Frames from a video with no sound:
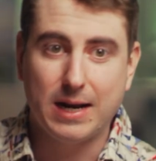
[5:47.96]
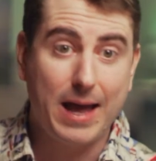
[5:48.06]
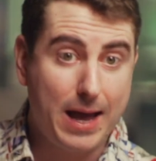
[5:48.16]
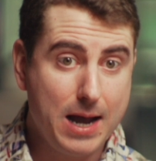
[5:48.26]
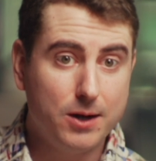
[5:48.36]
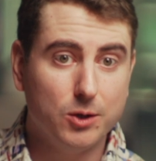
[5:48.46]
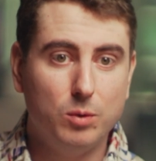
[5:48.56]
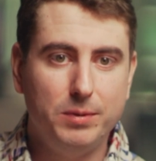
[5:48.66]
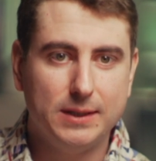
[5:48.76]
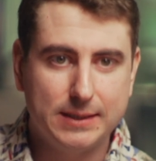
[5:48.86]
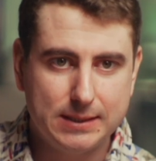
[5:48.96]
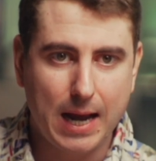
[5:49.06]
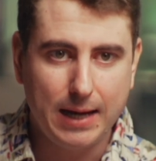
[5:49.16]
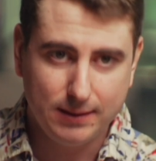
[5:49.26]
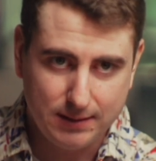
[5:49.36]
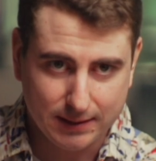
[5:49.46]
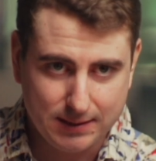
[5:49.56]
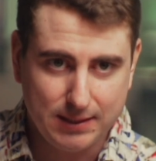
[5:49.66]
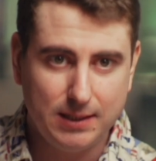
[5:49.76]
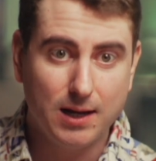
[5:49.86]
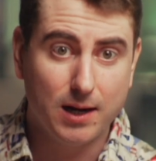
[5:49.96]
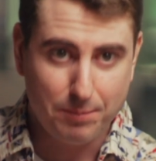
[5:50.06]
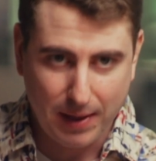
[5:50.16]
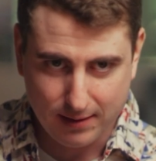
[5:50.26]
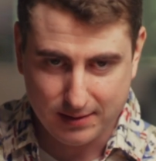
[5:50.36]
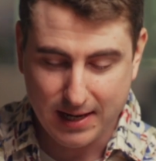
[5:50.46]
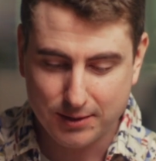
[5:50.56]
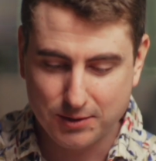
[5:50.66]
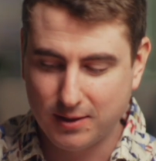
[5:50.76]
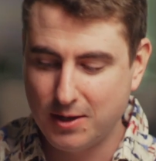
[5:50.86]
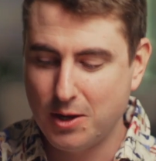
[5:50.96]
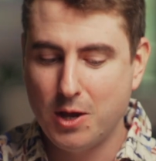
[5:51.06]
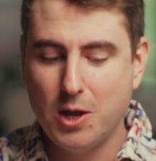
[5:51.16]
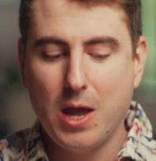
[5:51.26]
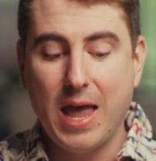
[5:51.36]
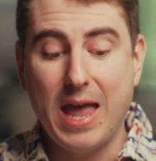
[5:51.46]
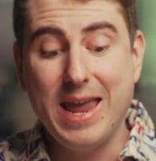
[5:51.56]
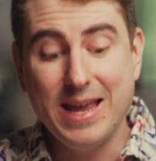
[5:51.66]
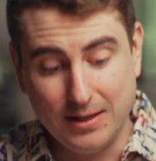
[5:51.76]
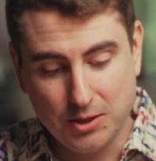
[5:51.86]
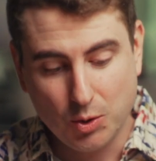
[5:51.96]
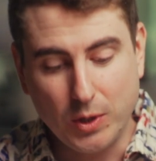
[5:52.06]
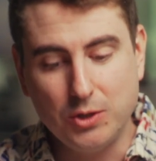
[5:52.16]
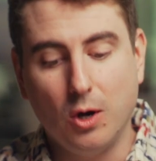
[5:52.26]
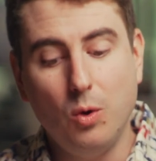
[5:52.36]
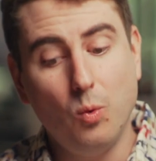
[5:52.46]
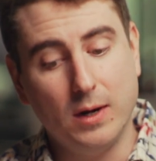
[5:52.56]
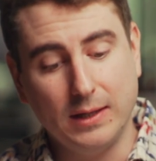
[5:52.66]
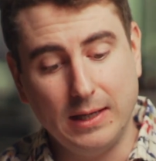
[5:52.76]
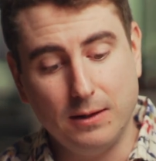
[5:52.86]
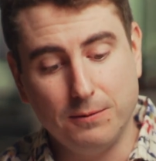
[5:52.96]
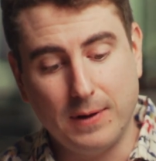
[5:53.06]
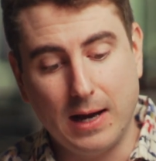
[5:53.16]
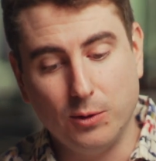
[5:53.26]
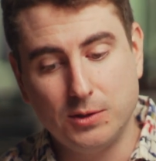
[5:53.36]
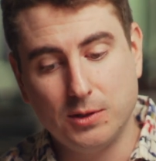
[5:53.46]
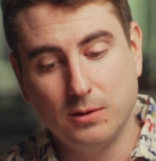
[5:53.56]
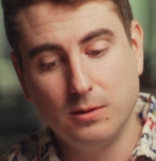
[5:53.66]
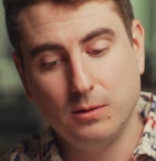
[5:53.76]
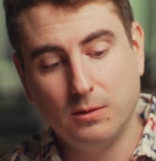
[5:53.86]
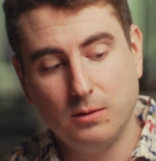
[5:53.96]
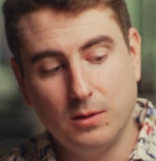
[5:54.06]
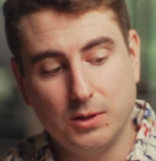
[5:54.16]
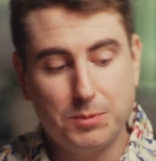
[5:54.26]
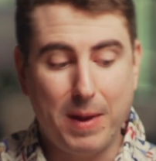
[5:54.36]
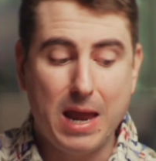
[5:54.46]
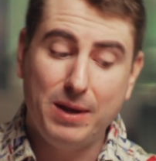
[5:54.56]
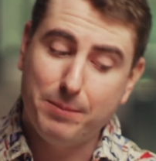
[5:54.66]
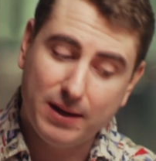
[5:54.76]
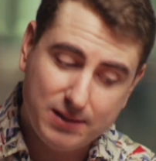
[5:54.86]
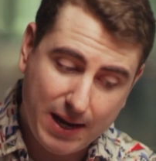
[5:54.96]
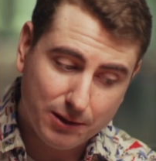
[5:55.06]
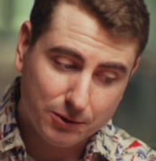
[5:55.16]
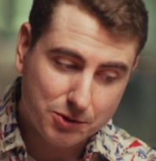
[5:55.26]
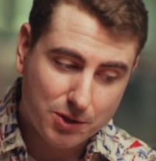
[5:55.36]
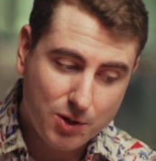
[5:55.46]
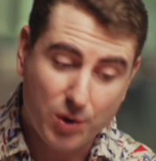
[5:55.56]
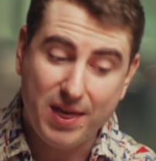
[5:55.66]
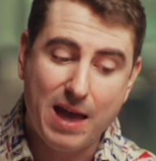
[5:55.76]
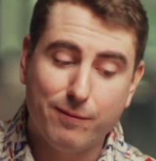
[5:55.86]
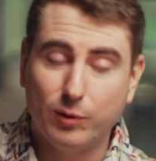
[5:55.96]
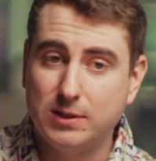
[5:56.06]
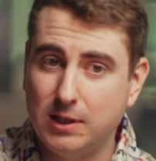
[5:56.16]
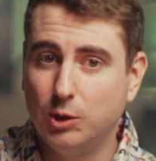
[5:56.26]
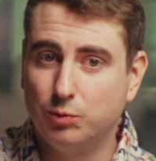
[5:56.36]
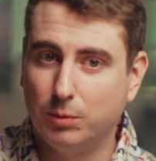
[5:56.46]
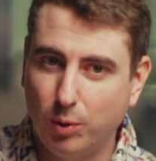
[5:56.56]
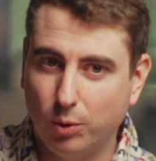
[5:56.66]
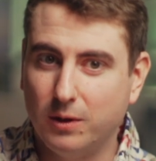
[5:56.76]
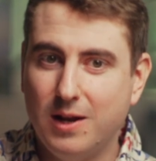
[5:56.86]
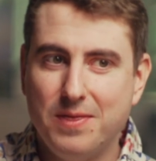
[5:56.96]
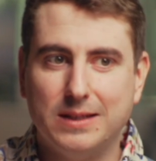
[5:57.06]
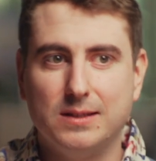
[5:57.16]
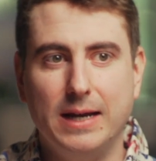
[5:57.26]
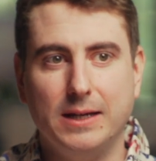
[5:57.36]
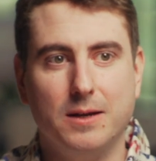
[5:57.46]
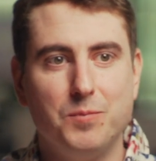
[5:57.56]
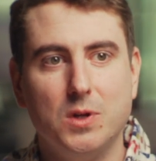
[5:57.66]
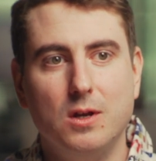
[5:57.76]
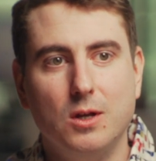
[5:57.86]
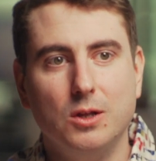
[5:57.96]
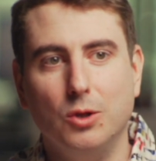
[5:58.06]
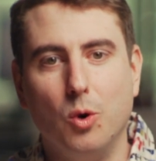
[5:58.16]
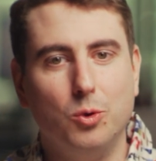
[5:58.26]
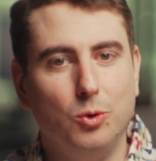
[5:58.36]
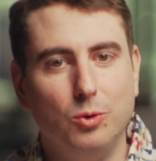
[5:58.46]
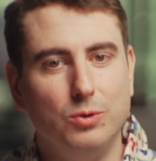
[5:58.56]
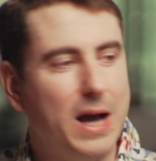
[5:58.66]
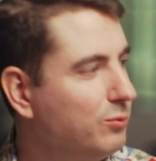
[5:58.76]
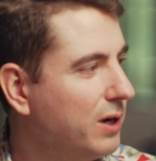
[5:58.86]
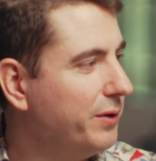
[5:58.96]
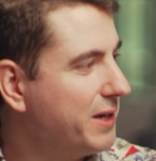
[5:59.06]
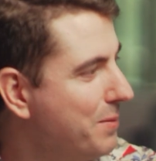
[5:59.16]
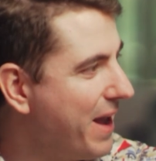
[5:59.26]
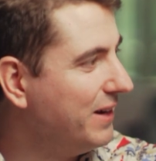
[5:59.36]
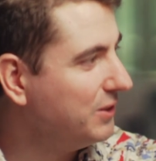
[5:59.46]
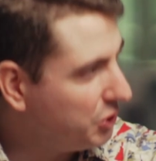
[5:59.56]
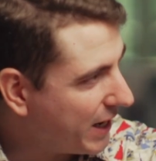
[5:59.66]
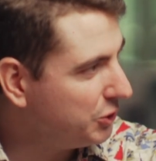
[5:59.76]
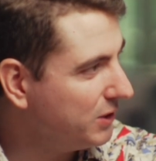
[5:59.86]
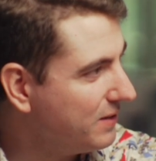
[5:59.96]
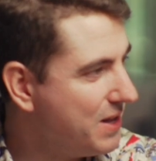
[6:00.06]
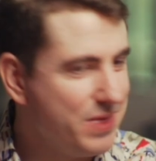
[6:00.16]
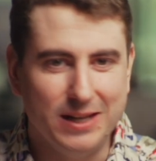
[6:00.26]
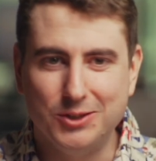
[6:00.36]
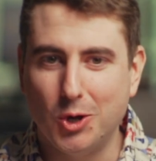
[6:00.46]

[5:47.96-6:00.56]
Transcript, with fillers: a hacker would be excited to see on a pen test. Yes. And we don't want to give out spamming maintainers with every single report that's like local library command injection oh. that is